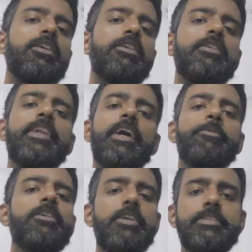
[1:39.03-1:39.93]

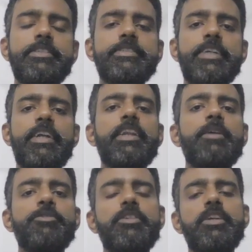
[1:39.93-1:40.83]
libraries. Inside
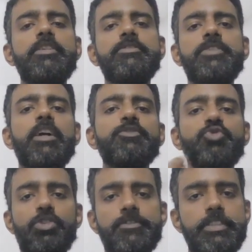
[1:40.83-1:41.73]
libraries, we have
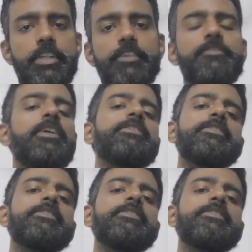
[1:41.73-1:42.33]
source physical files.